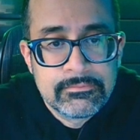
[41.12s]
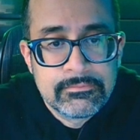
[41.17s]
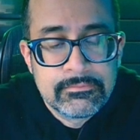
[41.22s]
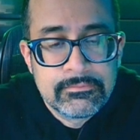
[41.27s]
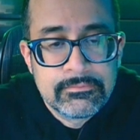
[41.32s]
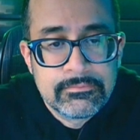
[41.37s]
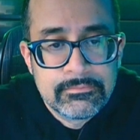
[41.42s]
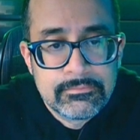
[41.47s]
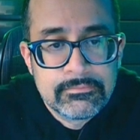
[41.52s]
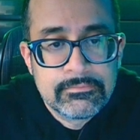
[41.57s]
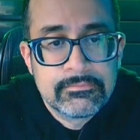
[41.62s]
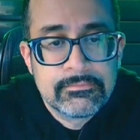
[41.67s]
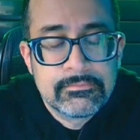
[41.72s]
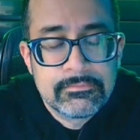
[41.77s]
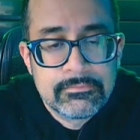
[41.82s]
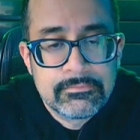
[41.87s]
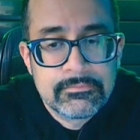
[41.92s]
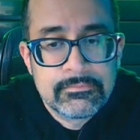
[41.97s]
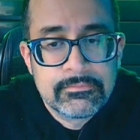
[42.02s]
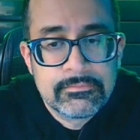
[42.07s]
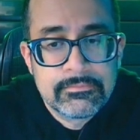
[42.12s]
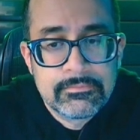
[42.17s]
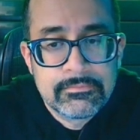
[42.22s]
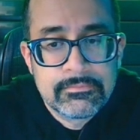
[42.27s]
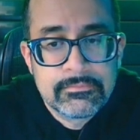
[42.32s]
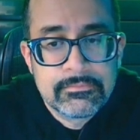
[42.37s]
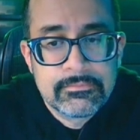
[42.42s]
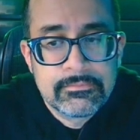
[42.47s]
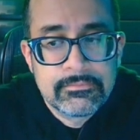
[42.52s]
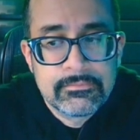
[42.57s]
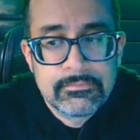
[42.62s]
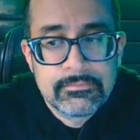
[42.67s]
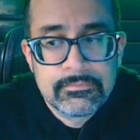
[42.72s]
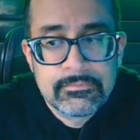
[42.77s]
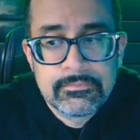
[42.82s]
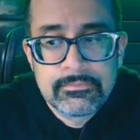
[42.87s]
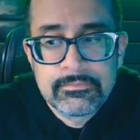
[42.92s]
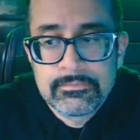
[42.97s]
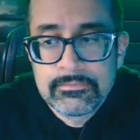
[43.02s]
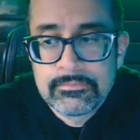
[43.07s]

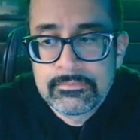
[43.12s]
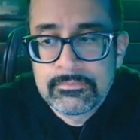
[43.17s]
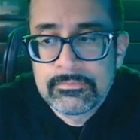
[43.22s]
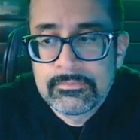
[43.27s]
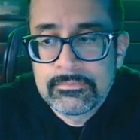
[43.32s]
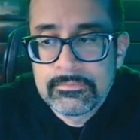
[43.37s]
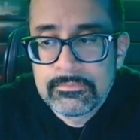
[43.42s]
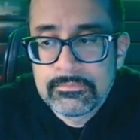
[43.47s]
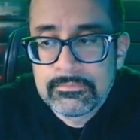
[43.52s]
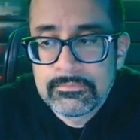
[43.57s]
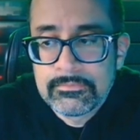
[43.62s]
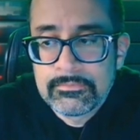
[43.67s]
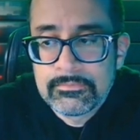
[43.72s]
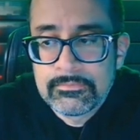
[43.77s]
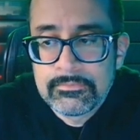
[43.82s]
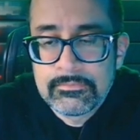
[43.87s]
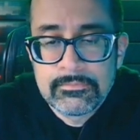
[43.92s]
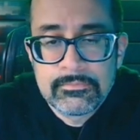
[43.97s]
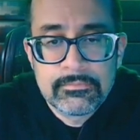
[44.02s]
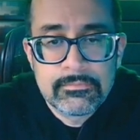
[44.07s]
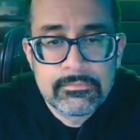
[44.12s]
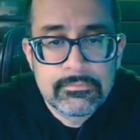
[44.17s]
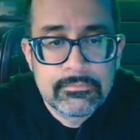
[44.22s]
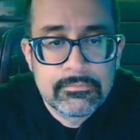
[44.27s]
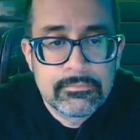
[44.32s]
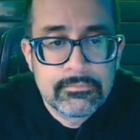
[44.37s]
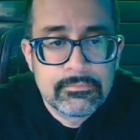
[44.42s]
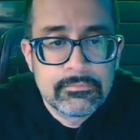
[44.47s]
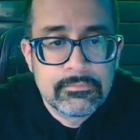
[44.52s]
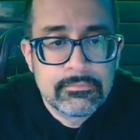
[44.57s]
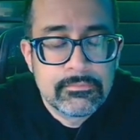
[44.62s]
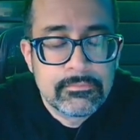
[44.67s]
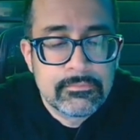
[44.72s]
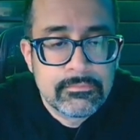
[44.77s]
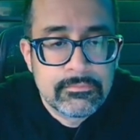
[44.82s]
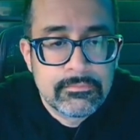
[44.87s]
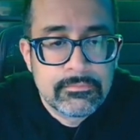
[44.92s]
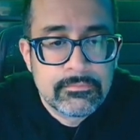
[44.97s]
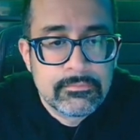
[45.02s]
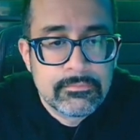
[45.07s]

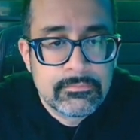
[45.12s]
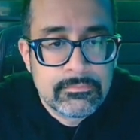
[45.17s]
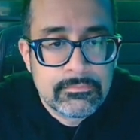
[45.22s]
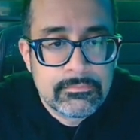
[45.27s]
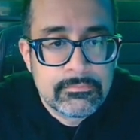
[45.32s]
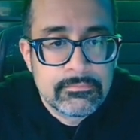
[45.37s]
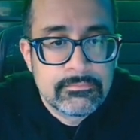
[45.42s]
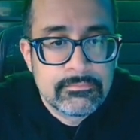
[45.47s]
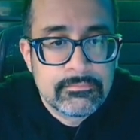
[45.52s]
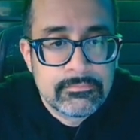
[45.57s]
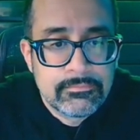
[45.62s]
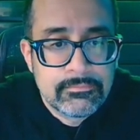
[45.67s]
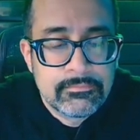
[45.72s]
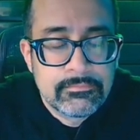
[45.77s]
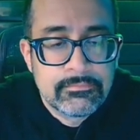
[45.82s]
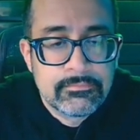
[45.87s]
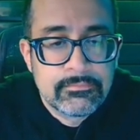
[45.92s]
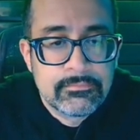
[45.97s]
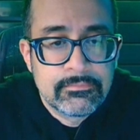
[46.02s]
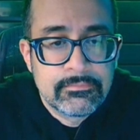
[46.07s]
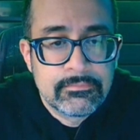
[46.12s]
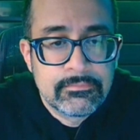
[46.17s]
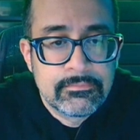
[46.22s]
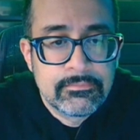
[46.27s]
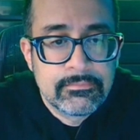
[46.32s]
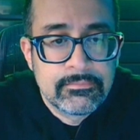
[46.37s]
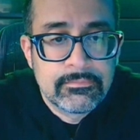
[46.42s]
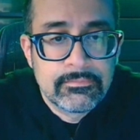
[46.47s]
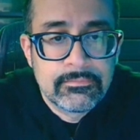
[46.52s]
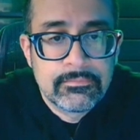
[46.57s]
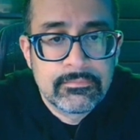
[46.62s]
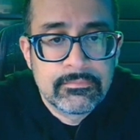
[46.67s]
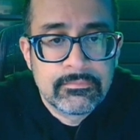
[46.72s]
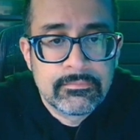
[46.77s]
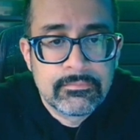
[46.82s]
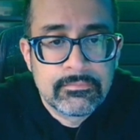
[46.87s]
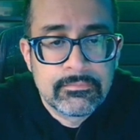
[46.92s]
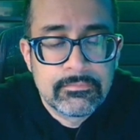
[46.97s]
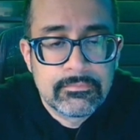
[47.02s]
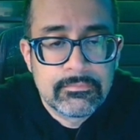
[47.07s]

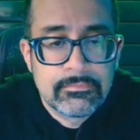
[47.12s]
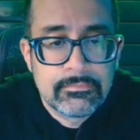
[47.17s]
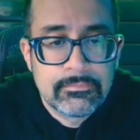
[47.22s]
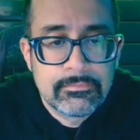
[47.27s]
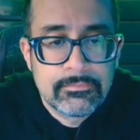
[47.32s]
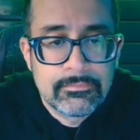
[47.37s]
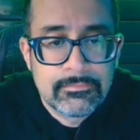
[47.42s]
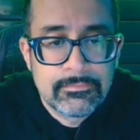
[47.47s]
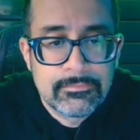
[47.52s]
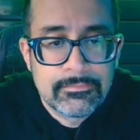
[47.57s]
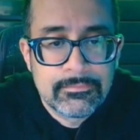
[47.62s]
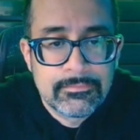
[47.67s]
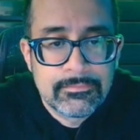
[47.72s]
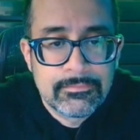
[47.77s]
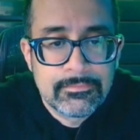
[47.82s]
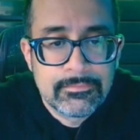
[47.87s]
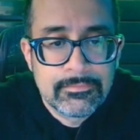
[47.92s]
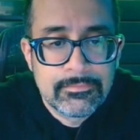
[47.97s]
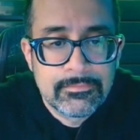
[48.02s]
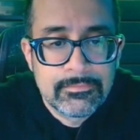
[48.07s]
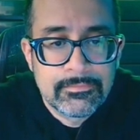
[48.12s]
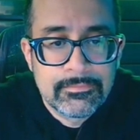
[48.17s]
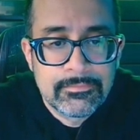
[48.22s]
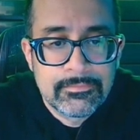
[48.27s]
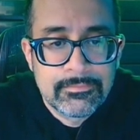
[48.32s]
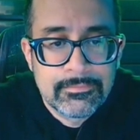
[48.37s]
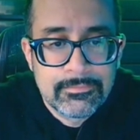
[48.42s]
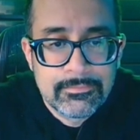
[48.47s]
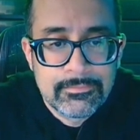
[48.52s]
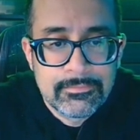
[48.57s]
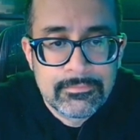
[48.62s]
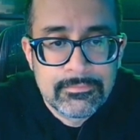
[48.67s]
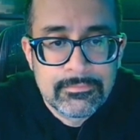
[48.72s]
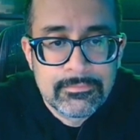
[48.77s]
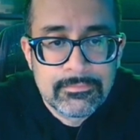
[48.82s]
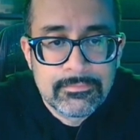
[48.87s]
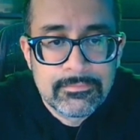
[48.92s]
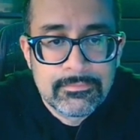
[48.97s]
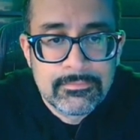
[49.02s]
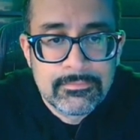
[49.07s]
This person isn't speaking.